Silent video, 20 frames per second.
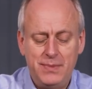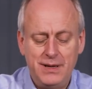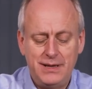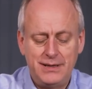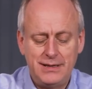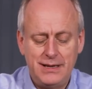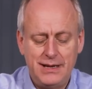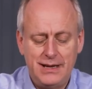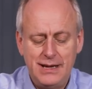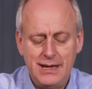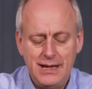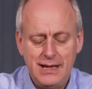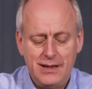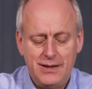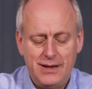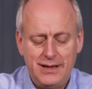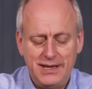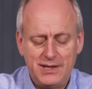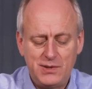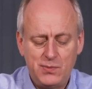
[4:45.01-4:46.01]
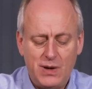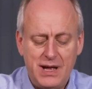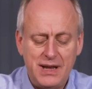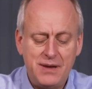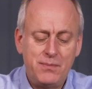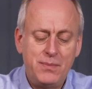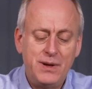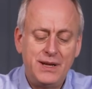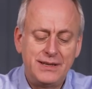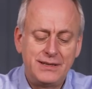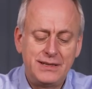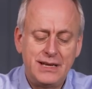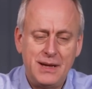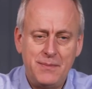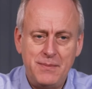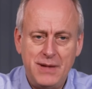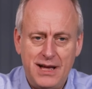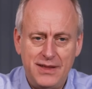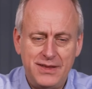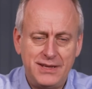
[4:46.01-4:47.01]
but like this one, but
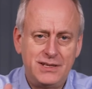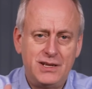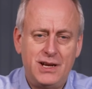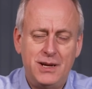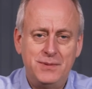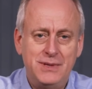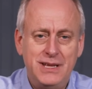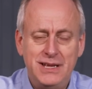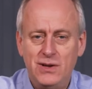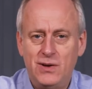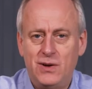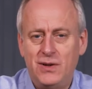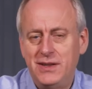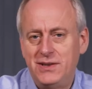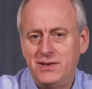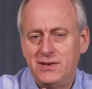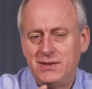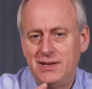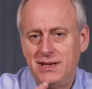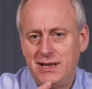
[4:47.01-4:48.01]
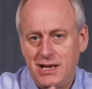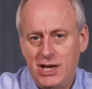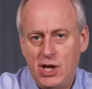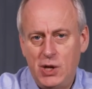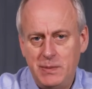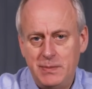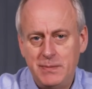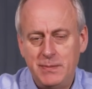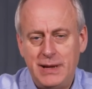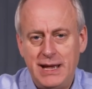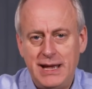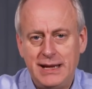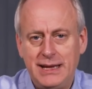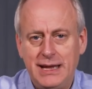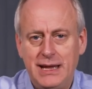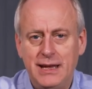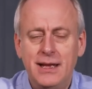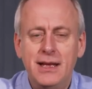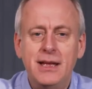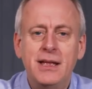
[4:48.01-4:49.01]
other times they're not, they're just in an open
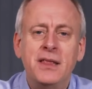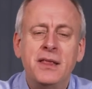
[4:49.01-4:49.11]
packet.